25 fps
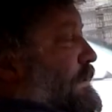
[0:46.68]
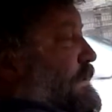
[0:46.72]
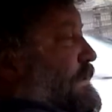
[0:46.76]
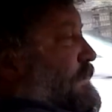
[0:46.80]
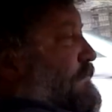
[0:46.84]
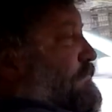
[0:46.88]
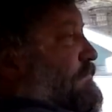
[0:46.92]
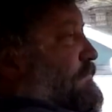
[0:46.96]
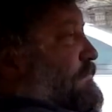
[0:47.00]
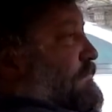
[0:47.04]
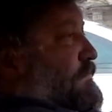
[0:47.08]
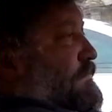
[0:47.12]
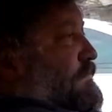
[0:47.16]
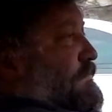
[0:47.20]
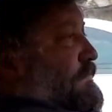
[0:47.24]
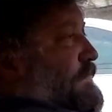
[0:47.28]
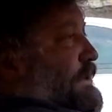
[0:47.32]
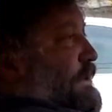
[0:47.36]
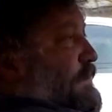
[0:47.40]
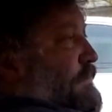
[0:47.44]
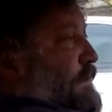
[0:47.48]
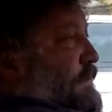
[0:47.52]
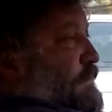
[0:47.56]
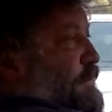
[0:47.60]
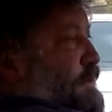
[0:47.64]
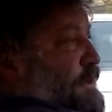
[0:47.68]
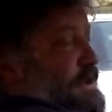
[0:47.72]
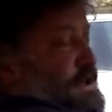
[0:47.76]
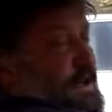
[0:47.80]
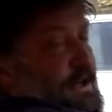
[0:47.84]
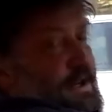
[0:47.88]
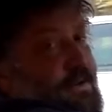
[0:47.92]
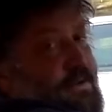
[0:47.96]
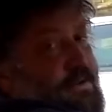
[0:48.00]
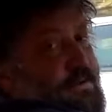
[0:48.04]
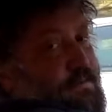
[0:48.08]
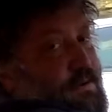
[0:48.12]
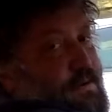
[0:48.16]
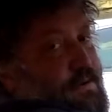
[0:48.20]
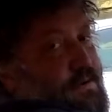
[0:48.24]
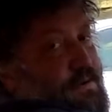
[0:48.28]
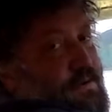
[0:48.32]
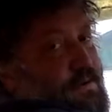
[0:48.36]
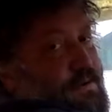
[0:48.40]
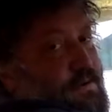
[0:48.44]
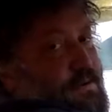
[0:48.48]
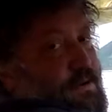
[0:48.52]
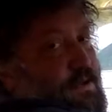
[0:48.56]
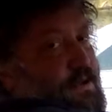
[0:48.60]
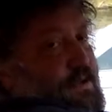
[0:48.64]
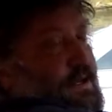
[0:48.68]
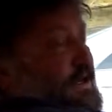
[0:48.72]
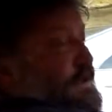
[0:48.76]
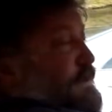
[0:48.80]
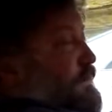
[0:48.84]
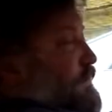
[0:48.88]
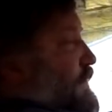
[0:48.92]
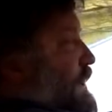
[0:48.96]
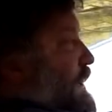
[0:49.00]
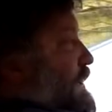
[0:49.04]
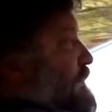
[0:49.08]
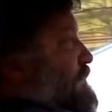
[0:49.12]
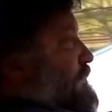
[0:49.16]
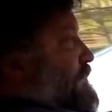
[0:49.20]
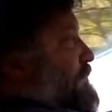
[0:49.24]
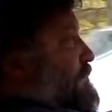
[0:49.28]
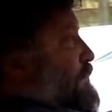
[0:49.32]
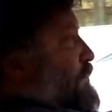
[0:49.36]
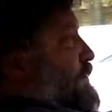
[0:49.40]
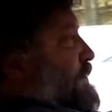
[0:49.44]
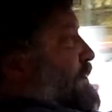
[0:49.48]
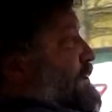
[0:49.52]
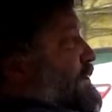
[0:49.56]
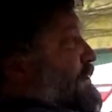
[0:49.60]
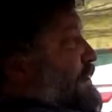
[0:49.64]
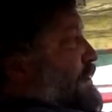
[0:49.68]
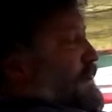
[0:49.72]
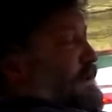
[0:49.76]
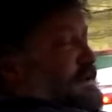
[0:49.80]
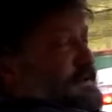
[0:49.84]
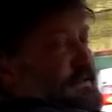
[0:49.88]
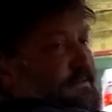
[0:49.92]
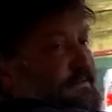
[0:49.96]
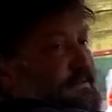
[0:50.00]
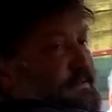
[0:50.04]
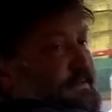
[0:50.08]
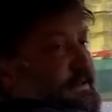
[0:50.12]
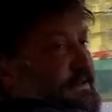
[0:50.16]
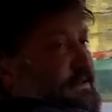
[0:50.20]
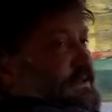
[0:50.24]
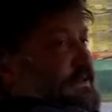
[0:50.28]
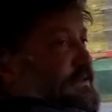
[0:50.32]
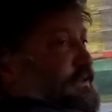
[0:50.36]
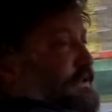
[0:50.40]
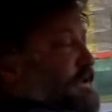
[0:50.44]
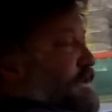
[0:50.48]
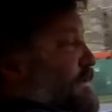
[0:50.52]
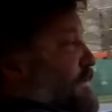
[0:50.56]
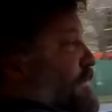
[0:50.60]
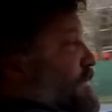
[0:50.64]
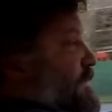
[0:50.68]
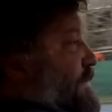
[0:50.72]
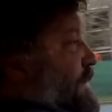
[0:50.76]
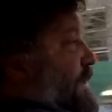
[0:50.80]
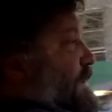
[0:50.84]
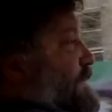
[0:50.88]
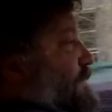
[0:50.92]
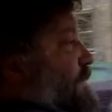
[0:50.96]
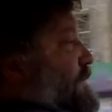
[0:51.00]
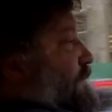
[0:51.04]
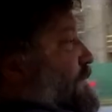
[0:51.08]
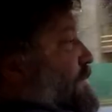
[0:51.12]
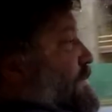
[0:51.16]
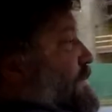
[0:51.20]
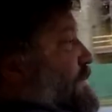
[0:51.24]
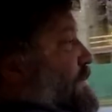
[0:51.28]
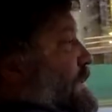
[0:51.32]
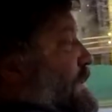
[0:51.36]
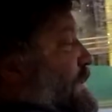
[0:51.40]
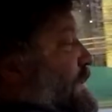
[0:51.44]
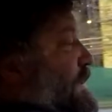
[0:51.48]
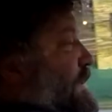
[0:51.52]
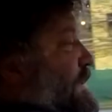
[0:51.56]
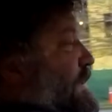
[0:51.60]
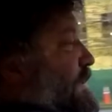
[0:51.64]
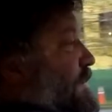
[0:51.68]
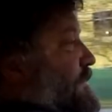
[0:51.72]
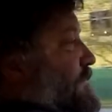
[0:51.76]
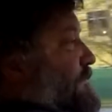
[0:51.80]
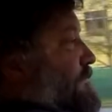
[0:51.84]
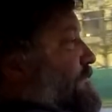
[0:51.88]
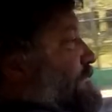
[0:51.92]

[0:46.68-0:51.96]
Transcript: um, you know my breathing is smooth, and I don't have a morning cough, and, you know, so that's all good. I like it.